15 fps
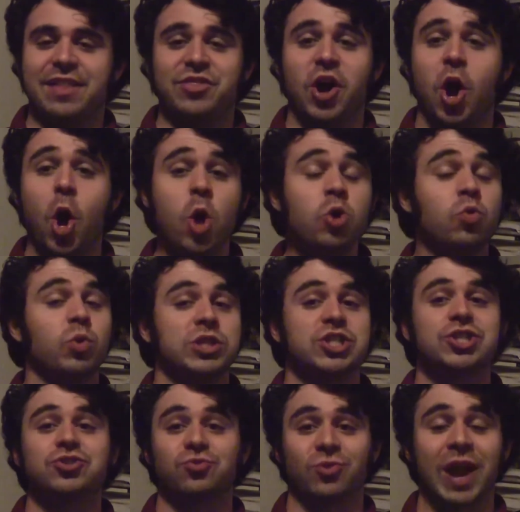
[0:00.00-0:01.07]
Hulk was
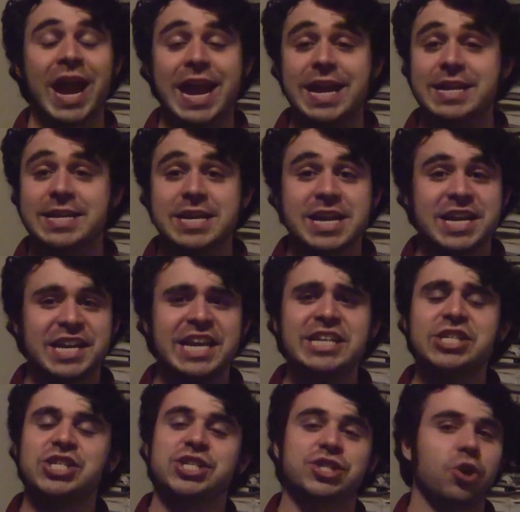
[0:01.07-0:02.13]
great. He
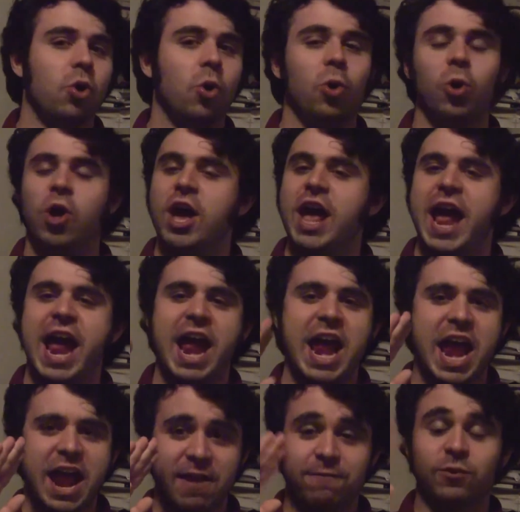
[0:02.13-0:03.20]
stole
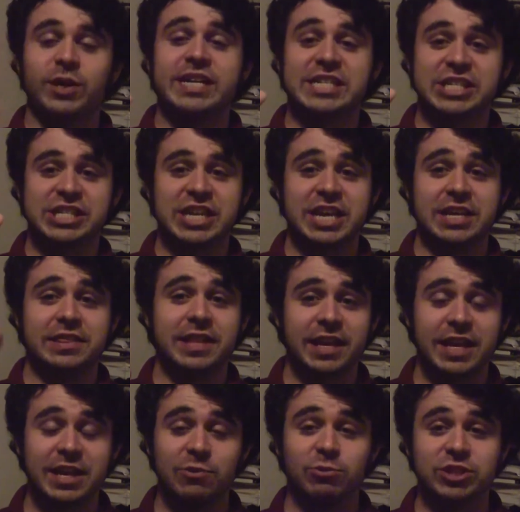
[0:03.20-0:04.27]
every scene that
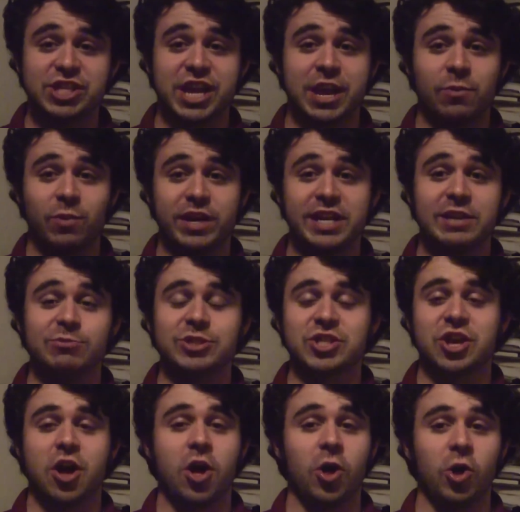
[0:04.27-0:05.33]
he was in when he was
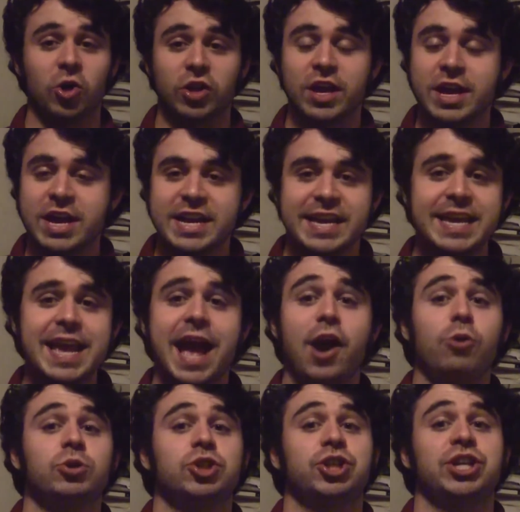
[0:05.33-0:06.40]
the Hulk. He
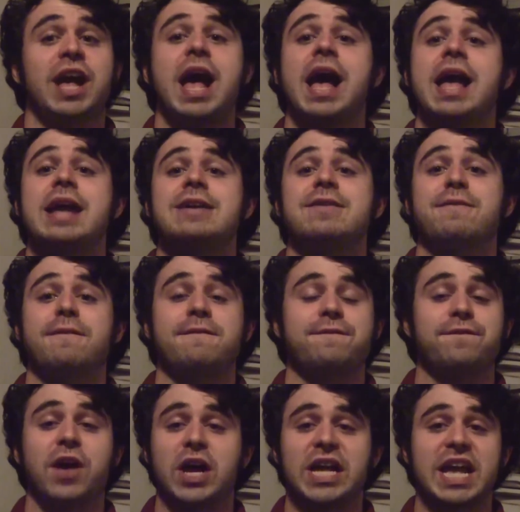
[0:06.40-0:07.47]
outshined
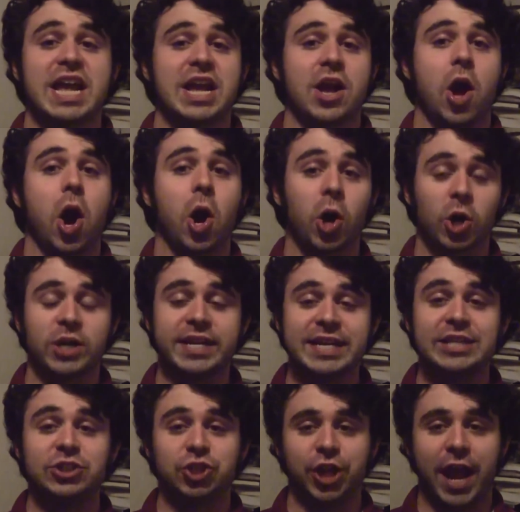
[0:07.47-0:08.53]
fucking
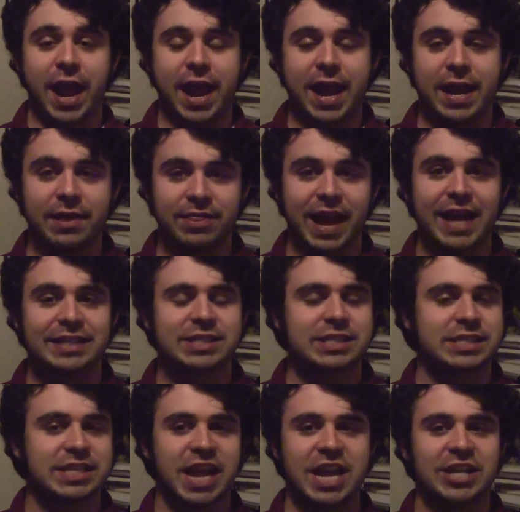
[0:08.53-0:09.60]
RDJ.
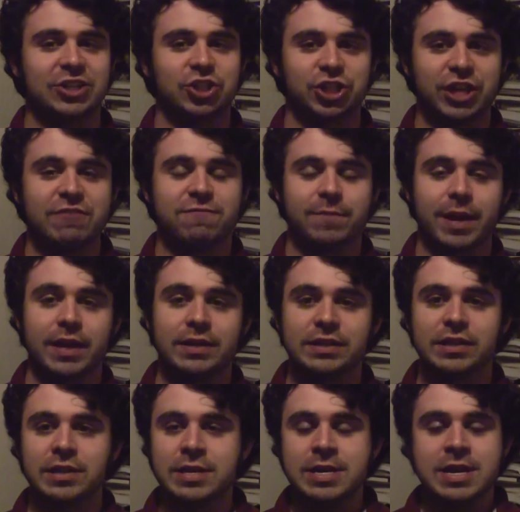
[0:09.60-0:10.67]
That's an achievement.
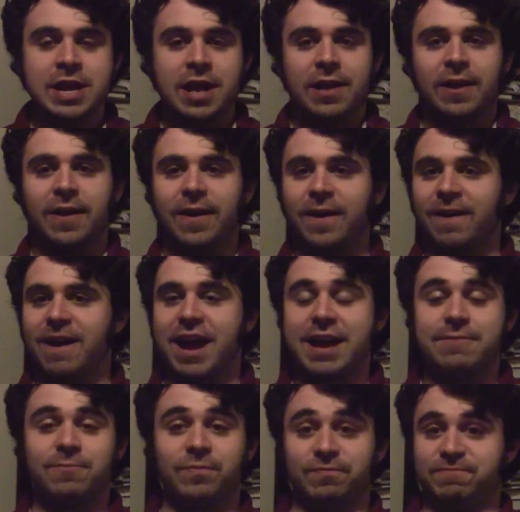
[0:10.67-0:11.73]

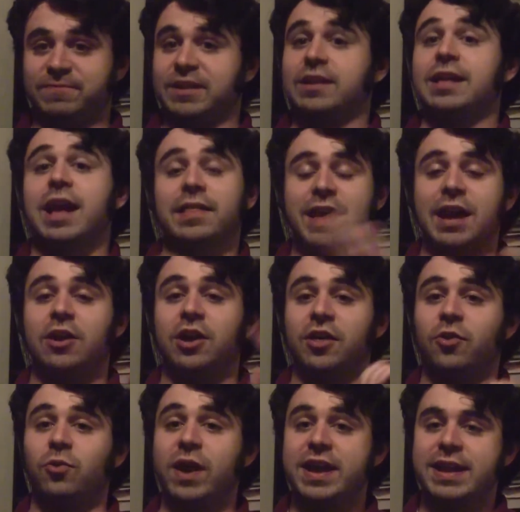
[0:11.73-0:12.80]
Alright, I got that out
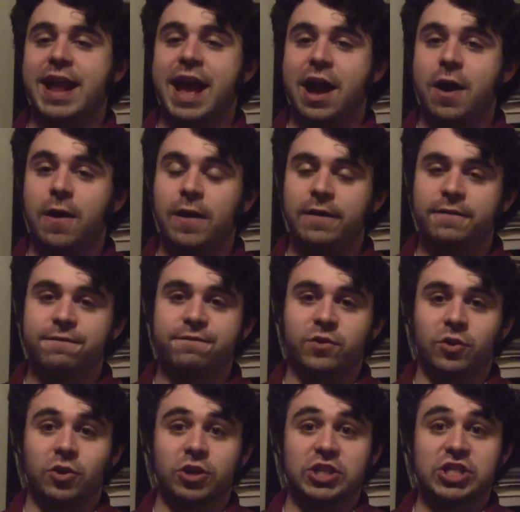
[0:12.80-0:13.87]
of the way now
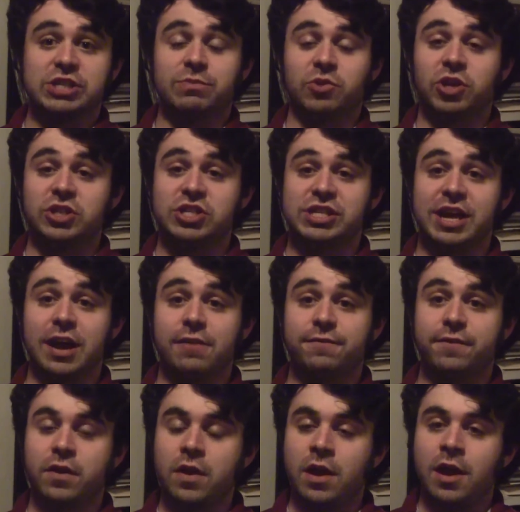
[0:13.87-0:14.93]
for some good
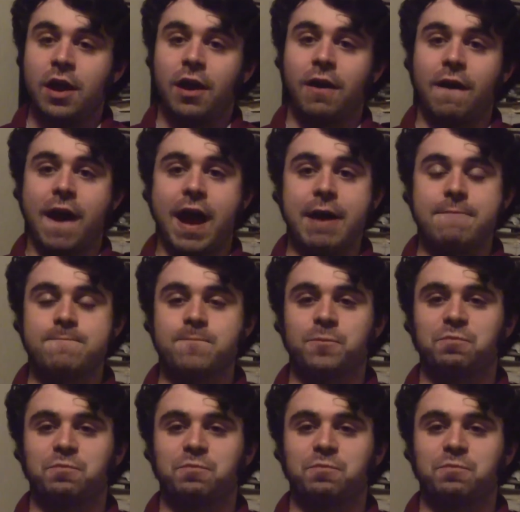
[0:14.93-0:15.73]
stuff. Alright,